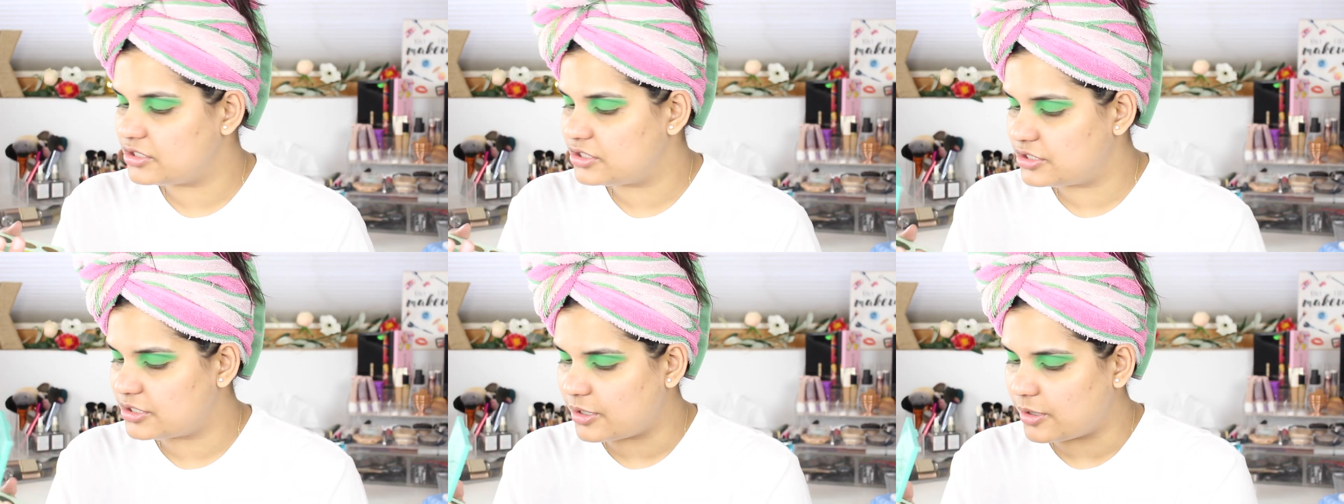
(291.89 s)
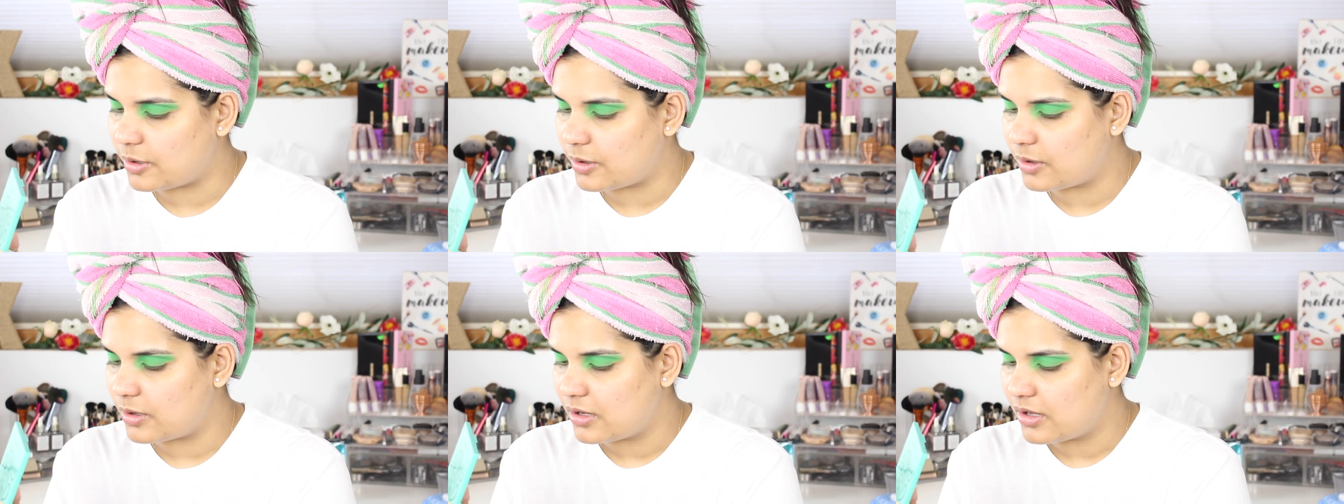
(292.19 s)

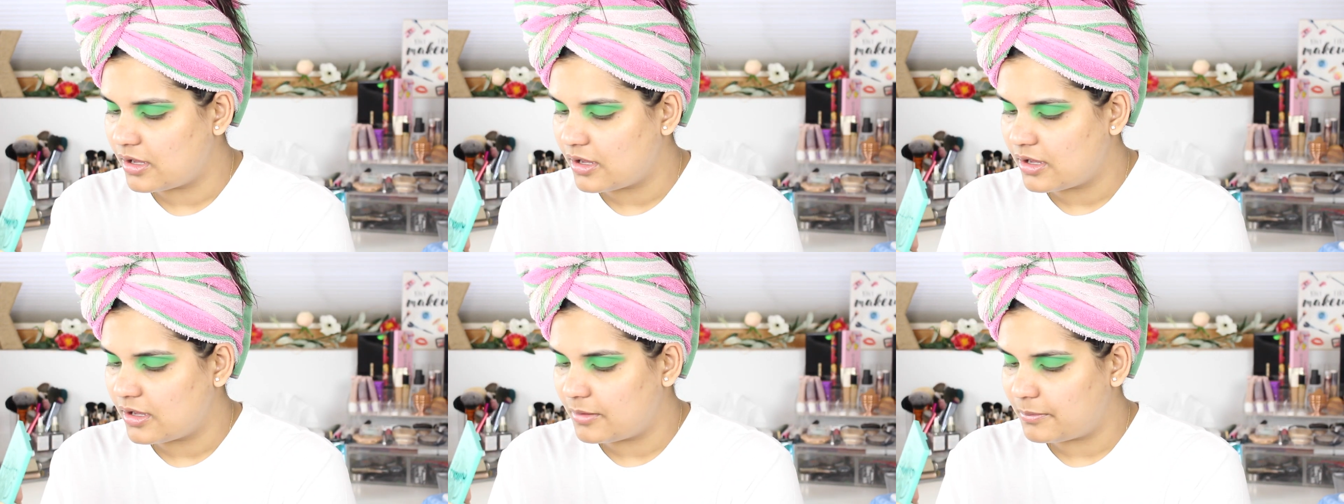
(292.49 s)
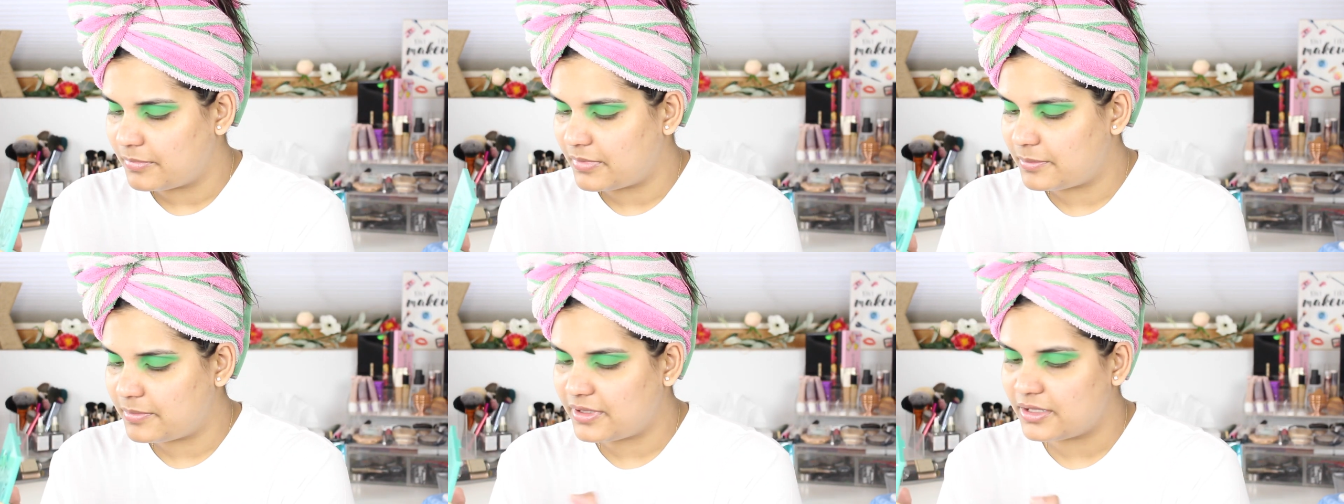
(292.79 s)
So
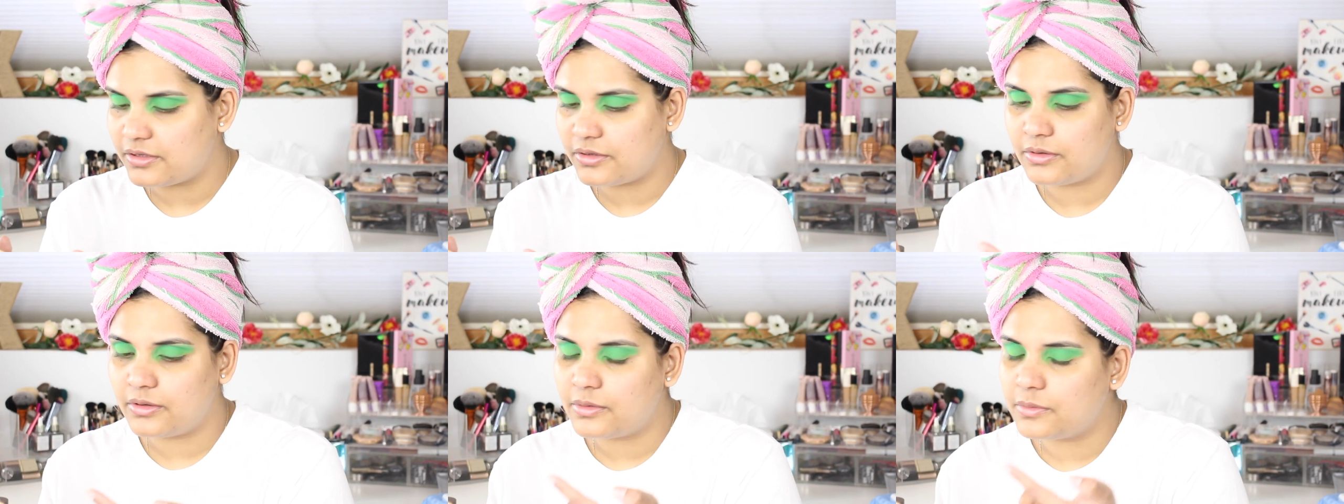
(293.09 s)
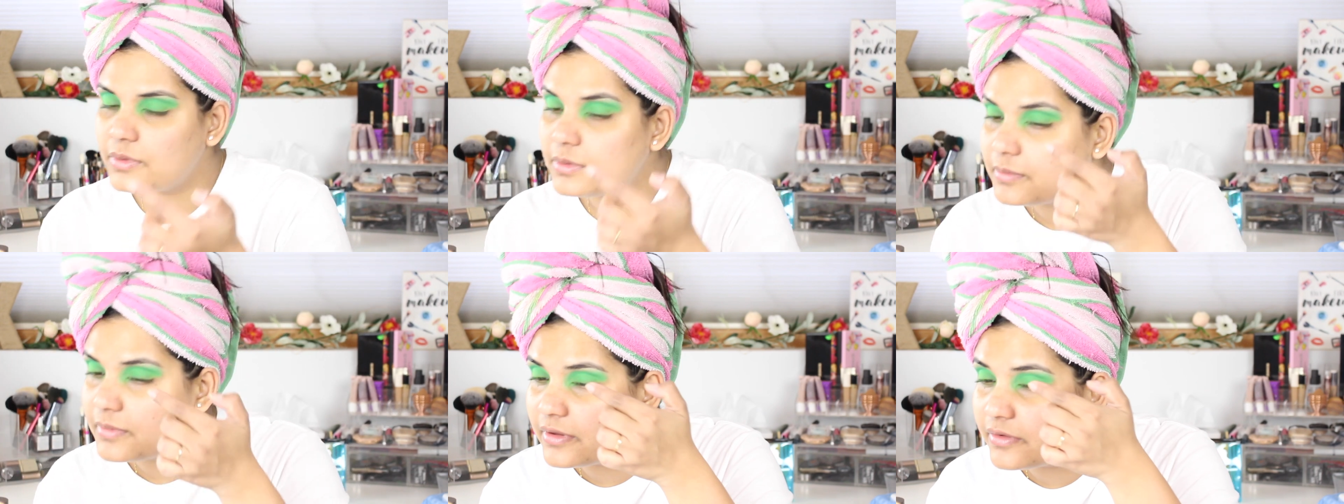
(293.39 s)
maybe I'll go in
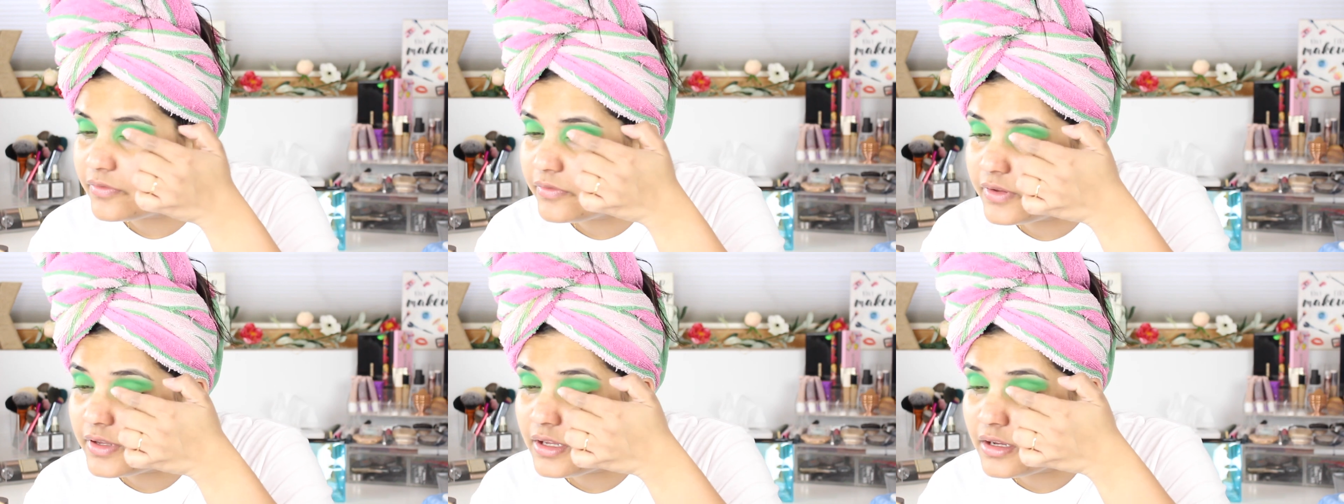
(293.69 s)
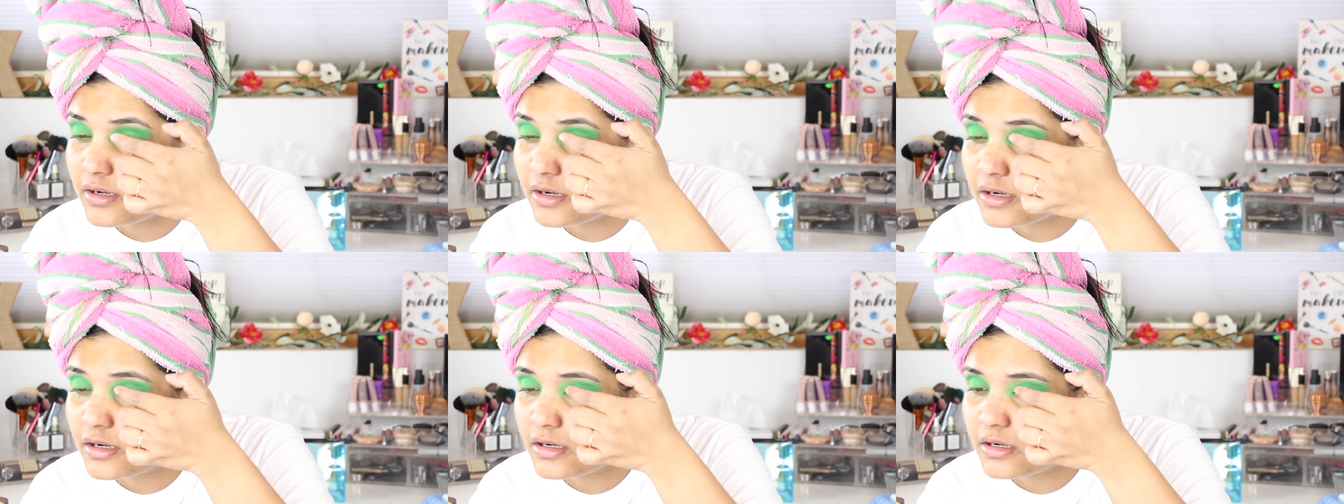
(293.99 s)
with my
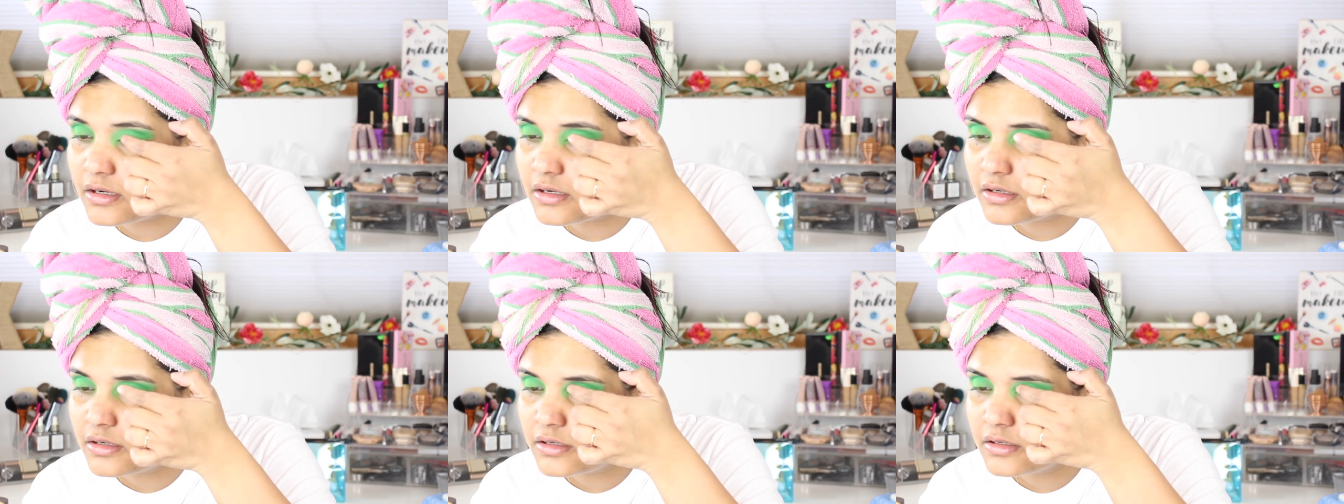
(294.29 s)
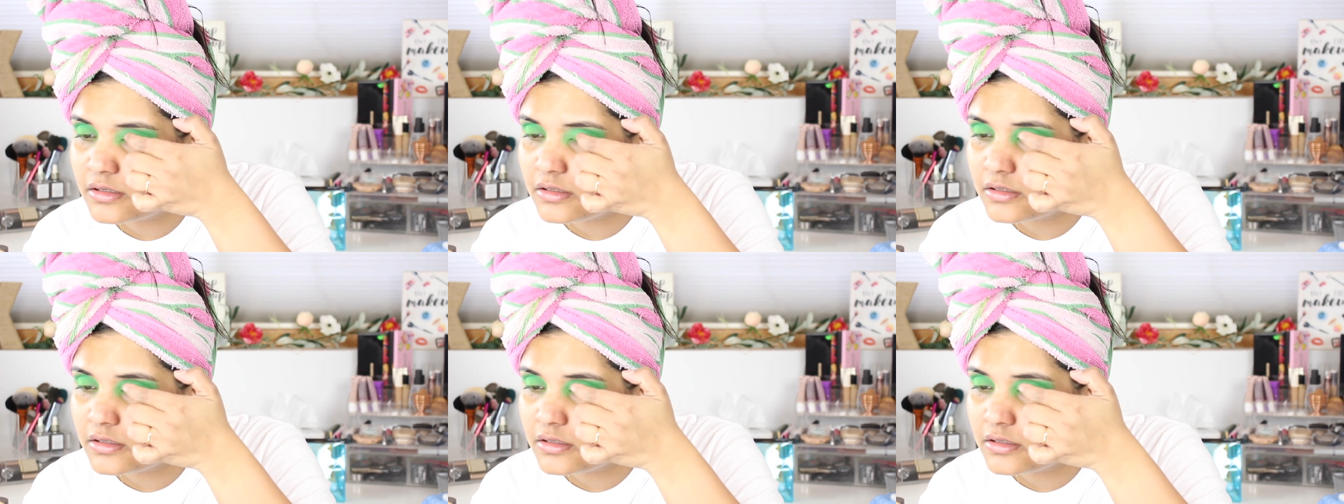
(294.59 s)
finger